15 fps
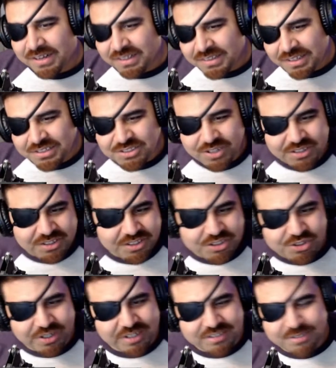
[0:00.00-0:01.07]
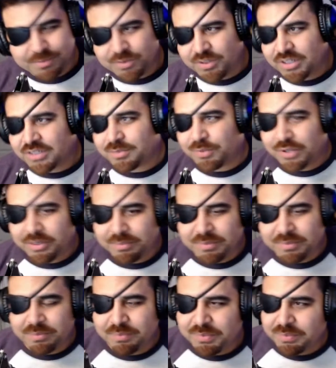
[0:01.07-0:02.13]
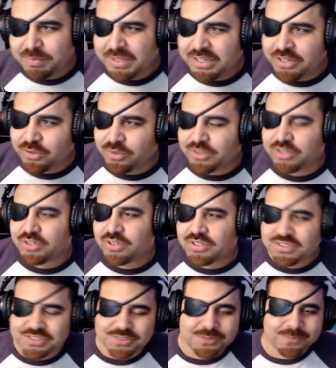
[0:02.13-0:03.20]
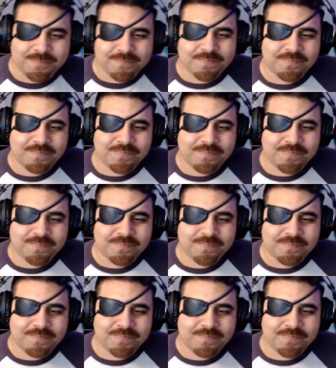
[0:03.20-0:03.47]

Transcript: didn't think so. I thought the trailers looked pretty mediocre also.